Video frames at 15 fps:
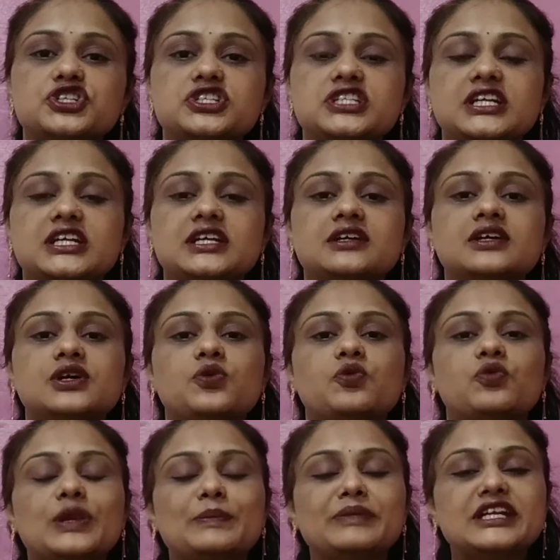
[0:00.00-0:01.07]
today.
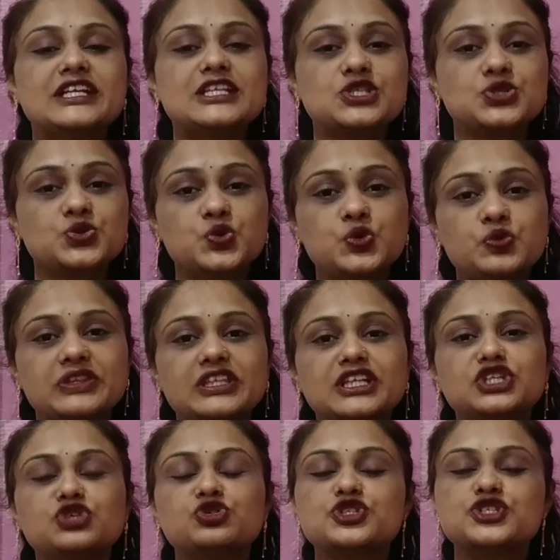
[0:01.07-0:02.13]
We'll meet soon with a
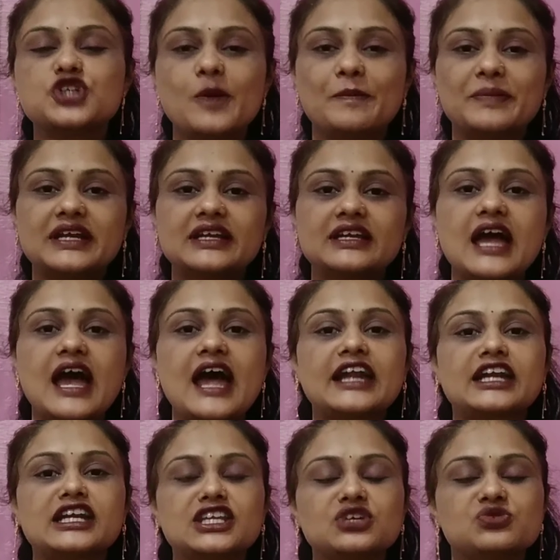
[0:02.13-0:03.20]
new topic
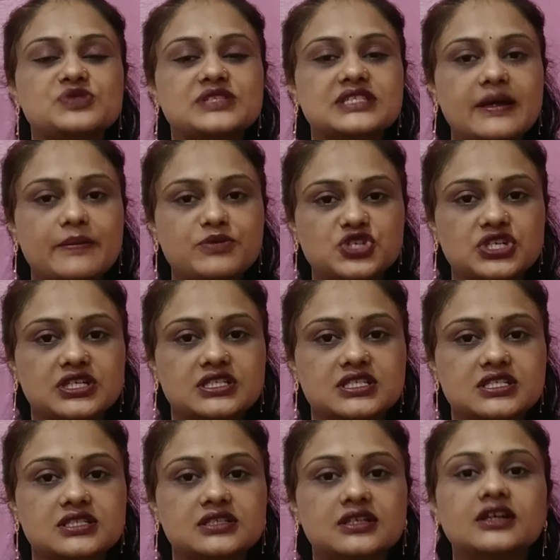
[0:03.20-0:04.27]
and new
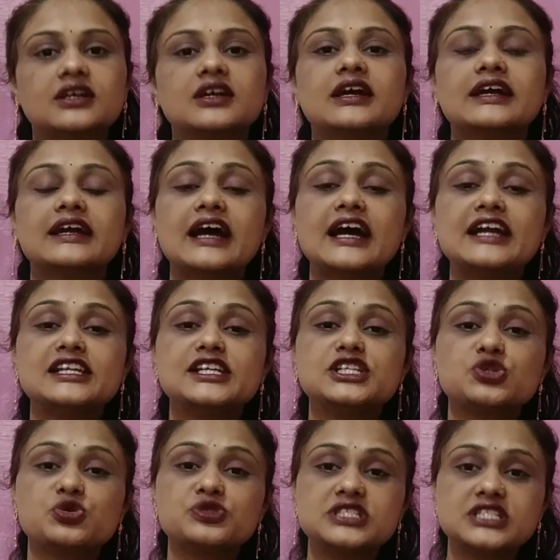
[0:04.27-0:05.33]
subject. Kindly
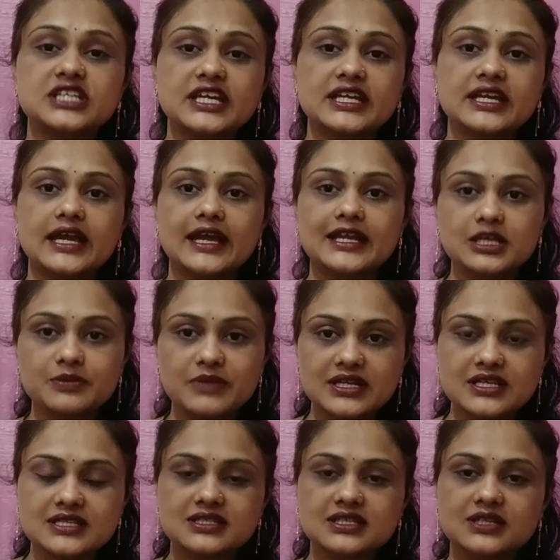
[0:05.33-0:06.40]
don't take any
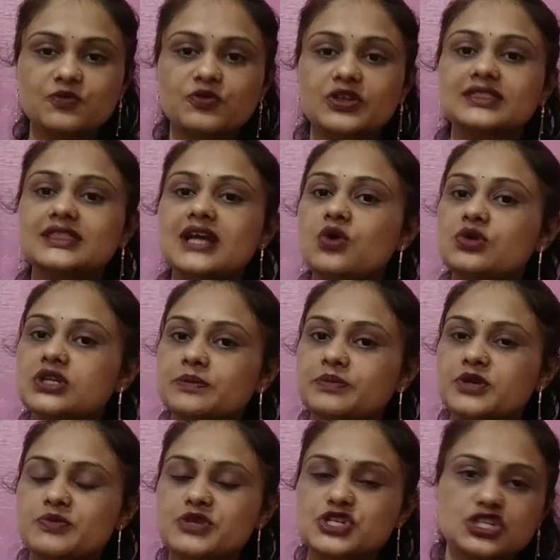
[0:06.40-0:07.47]
medicine without the
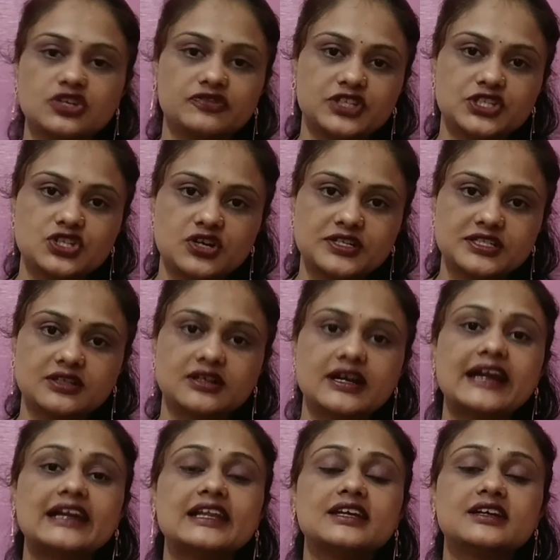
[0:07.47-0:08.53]
permission of the doctor.
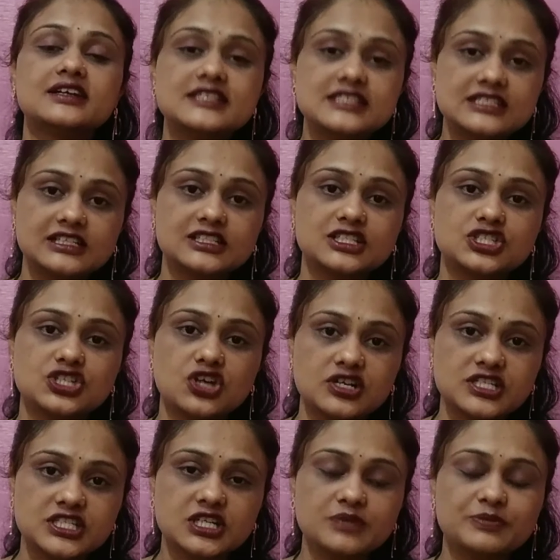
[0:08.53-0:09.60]
Kindly consult a
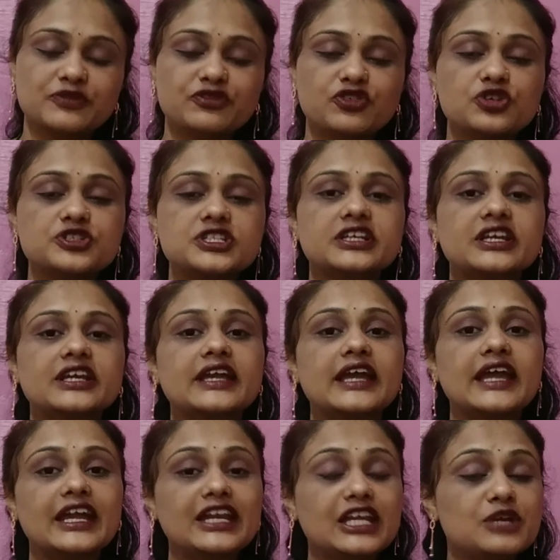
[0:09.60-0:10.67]
doctor before taking
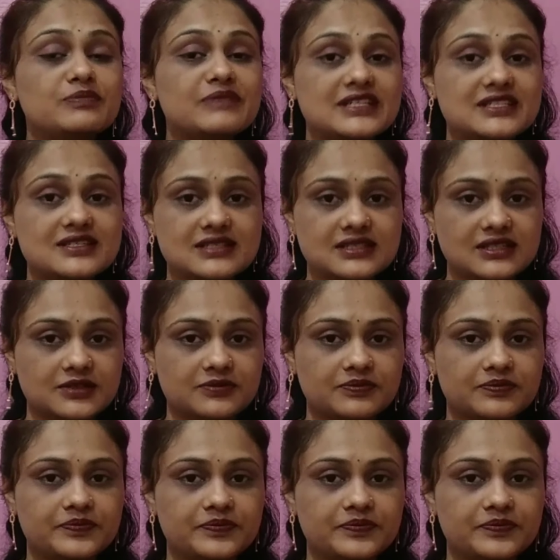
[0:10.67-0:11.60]
any medicine.